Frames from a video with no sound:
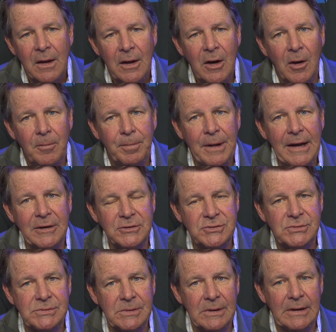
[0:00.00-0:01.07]
you know,
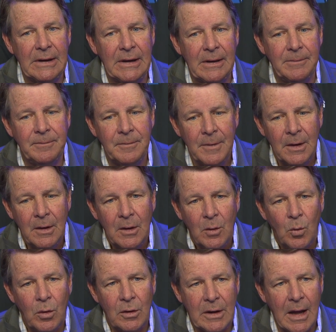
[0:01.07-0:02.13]
players. Um,
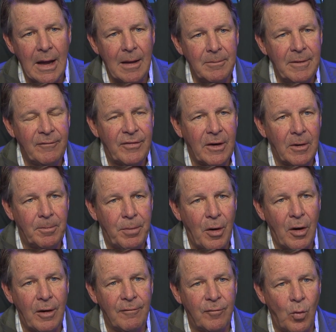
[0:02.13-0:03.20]
will come if they're a
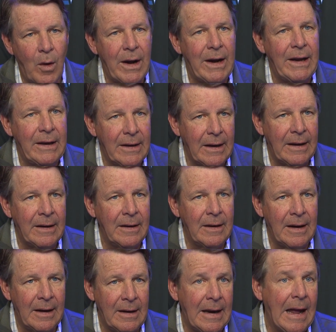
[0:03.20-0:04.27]
part of winning and,
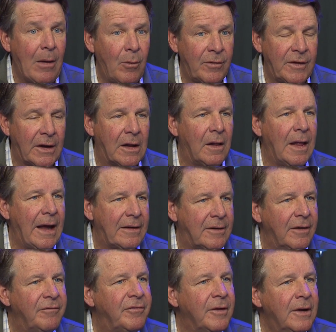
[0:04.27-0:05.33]
and now with the
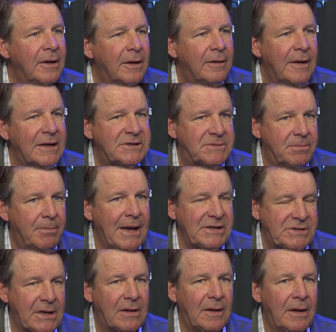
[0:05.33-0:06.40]
collective. That's
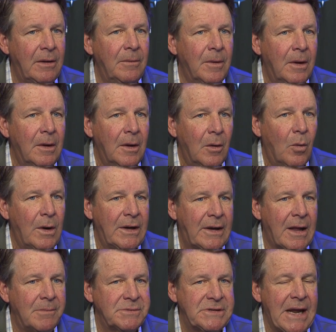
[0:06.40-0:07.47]
basically what it
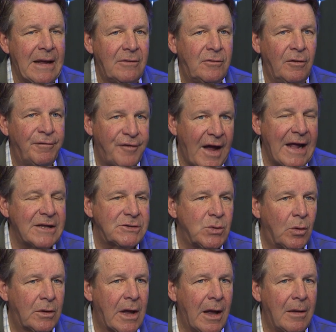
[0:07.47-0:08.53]
comes down to. Fans
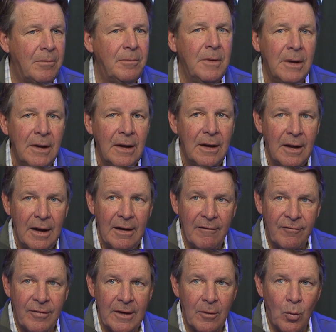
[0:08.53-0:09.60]
will come
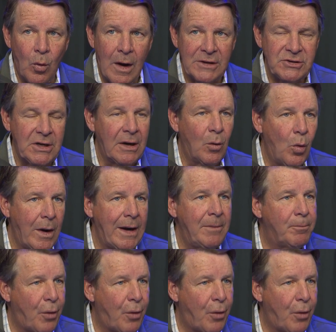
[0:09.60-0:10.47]
if they're watching a winning